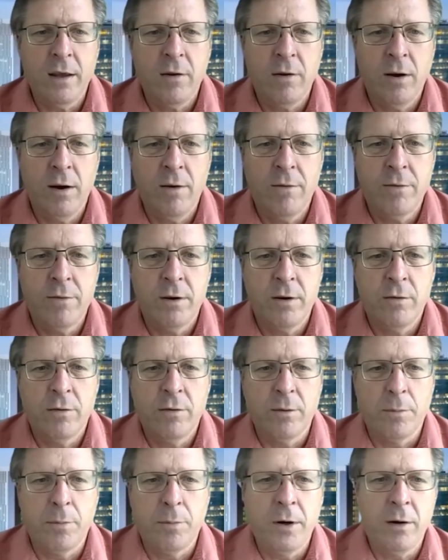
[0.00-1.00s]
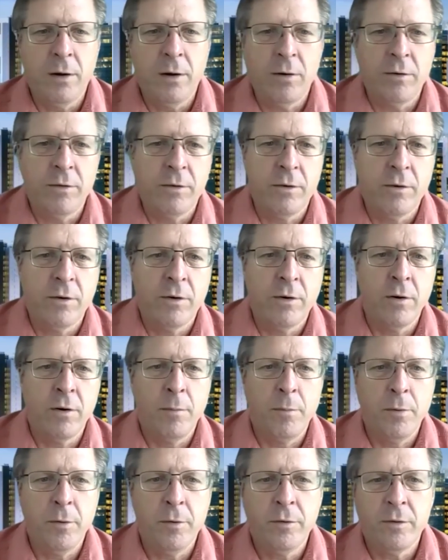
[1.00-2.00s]
You have to use a precursor or
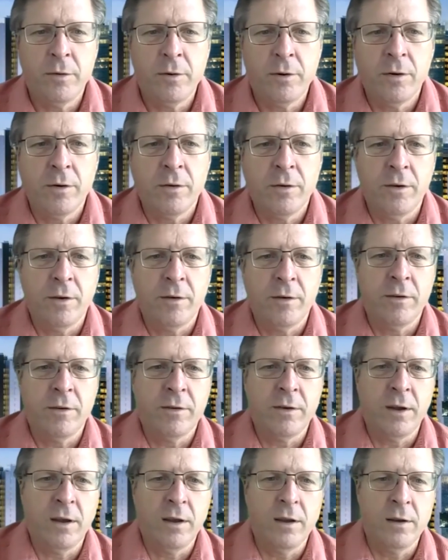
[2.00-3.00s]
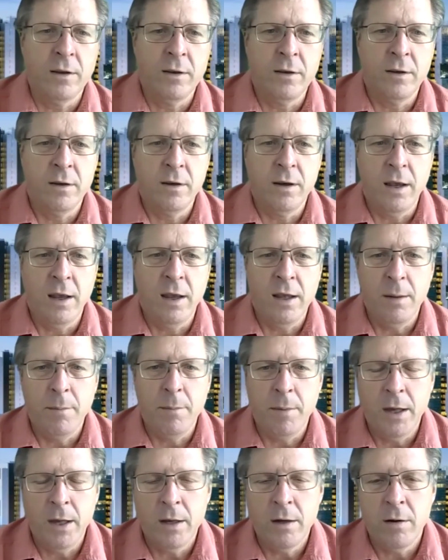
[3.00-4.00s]
a booster, such as
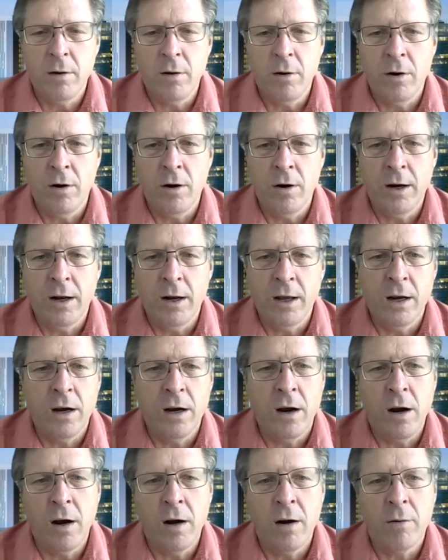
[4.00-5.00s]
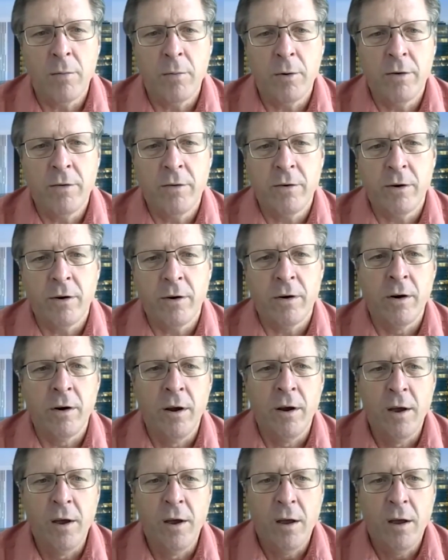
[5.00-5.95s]
NMN or NR, which are